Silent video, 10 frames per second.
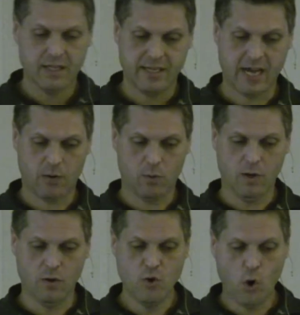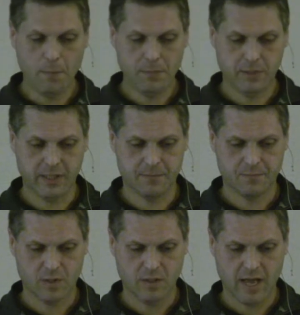Now, normally,
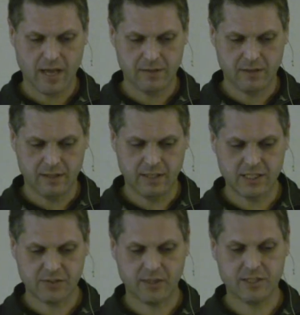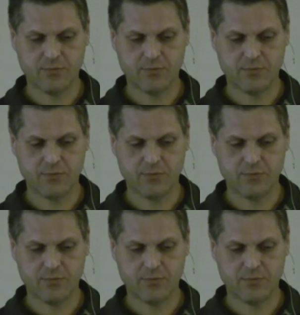this